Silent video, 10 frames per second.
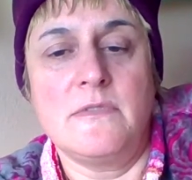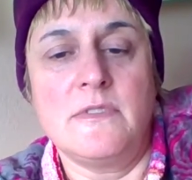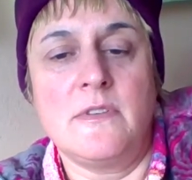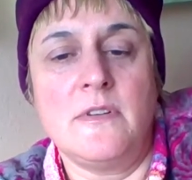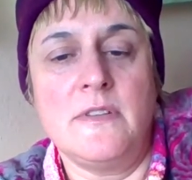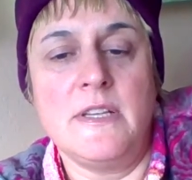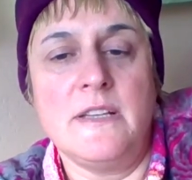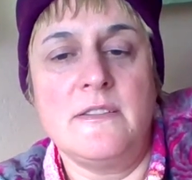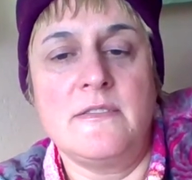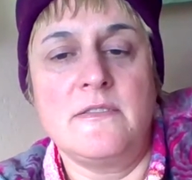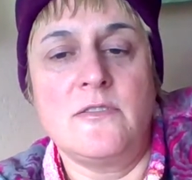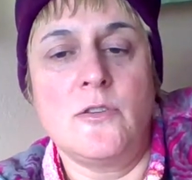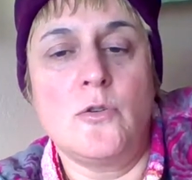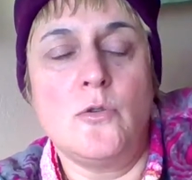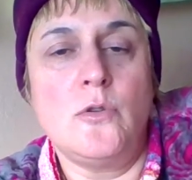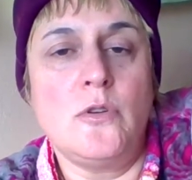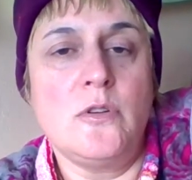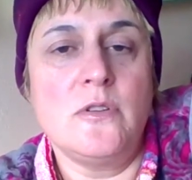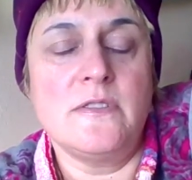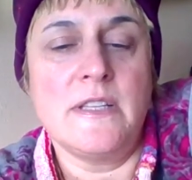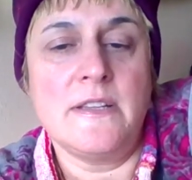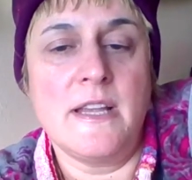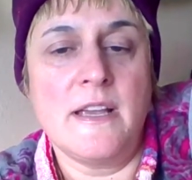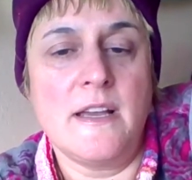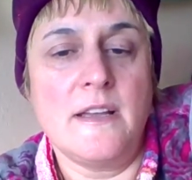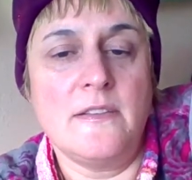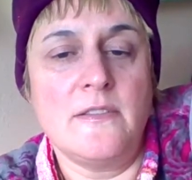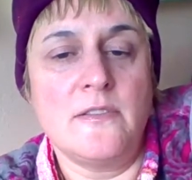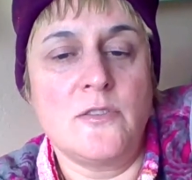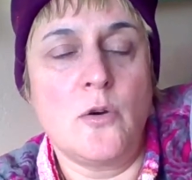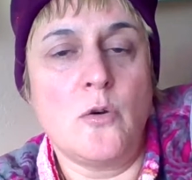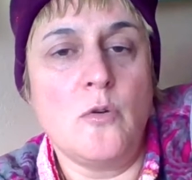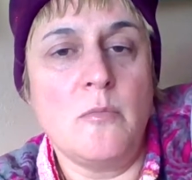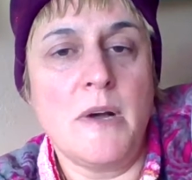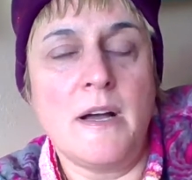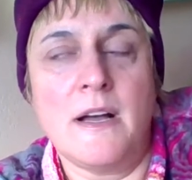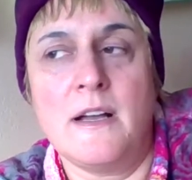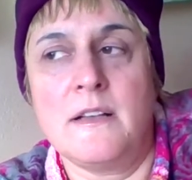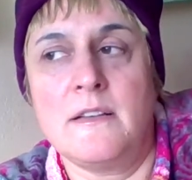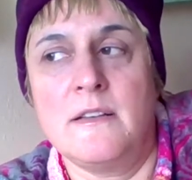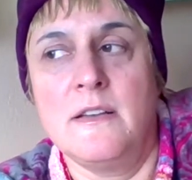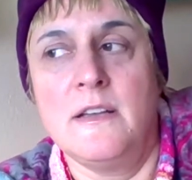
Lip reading: all these tools that they had, the tomahawk,